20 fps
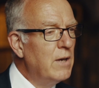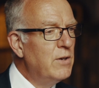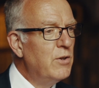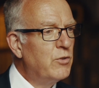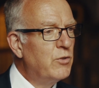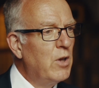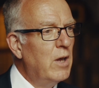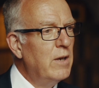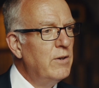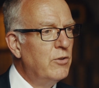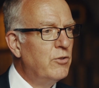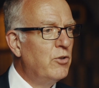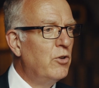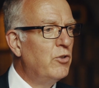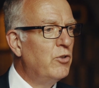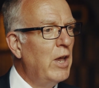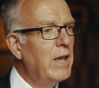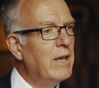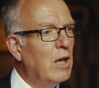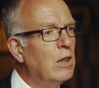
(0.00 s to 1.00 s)
I decided to
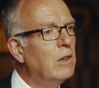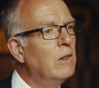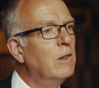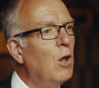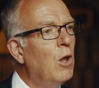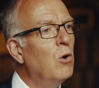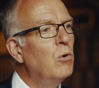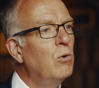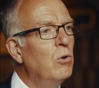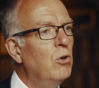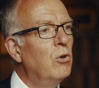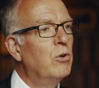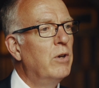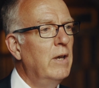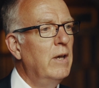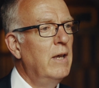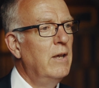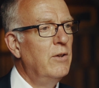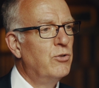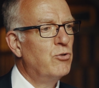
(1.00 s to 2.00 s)
take a long look
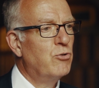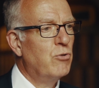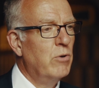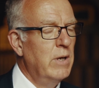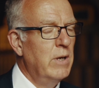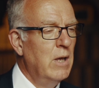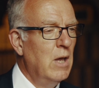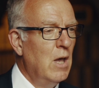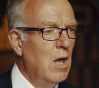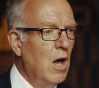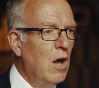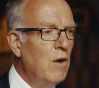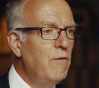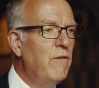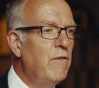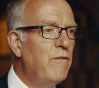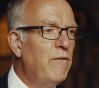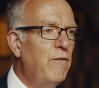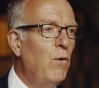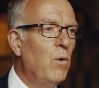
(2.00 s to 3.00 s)
at history,
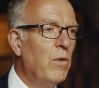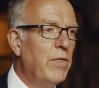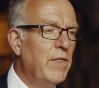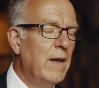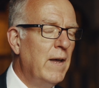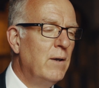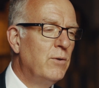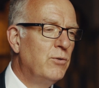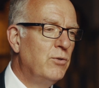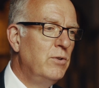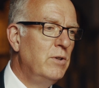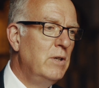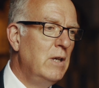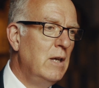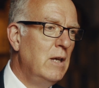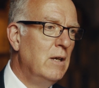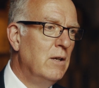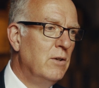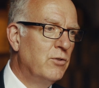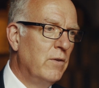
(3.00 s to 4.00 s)
over 4,000
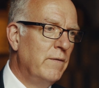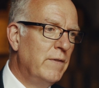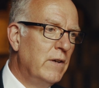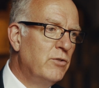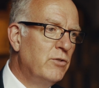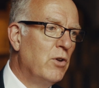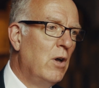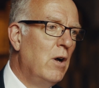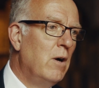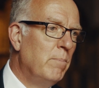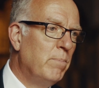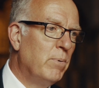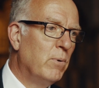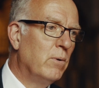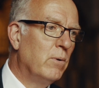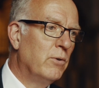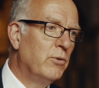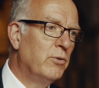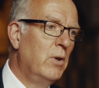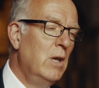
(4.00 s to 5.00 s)
years of
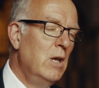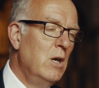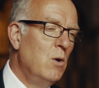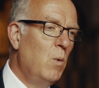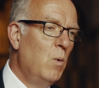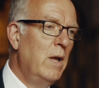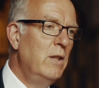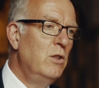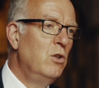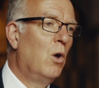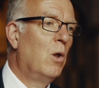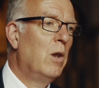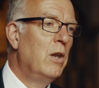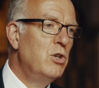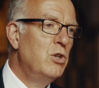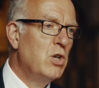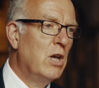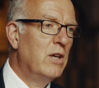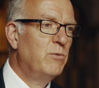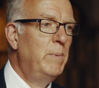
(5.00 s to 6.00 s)
examples where
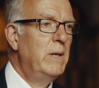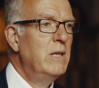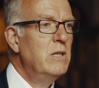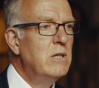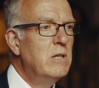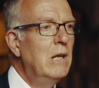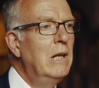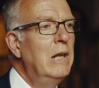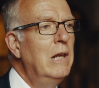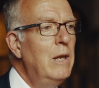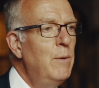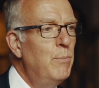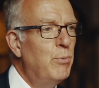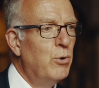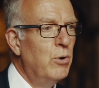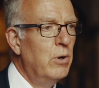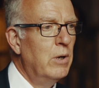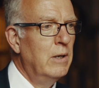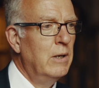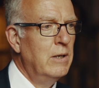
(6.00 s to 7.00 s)
knowledge has been
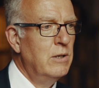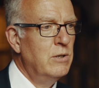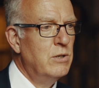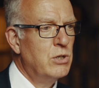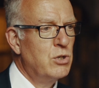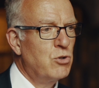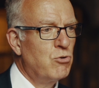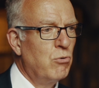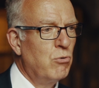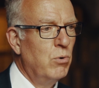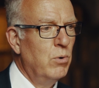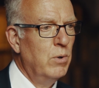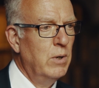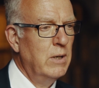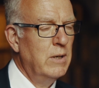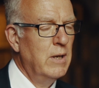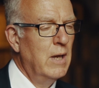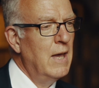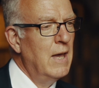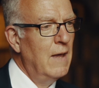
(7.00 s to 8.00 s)
deliberately
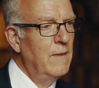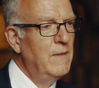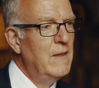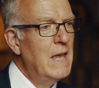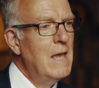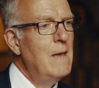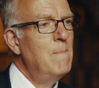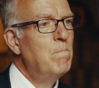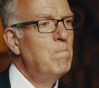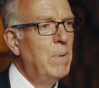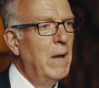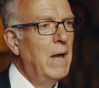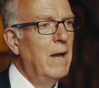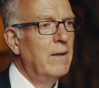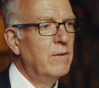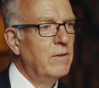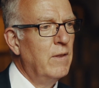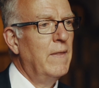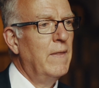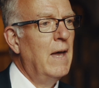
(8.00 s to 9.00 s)
destroyed and the
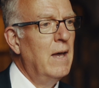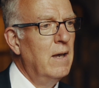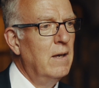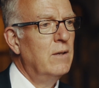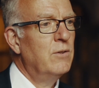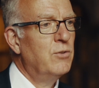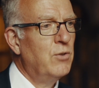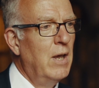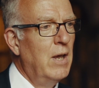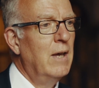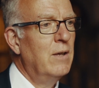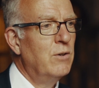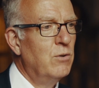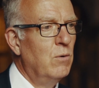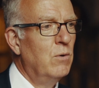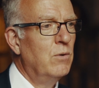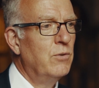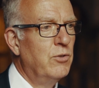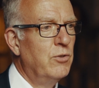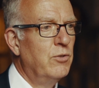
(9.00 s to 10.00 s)
impact that that has had
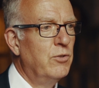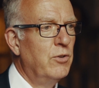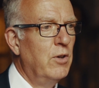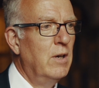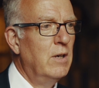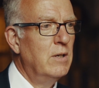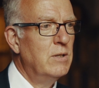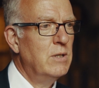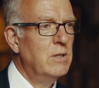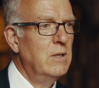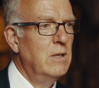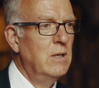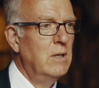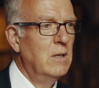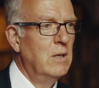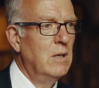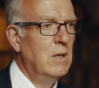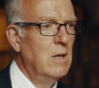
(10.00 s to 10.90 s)
on society.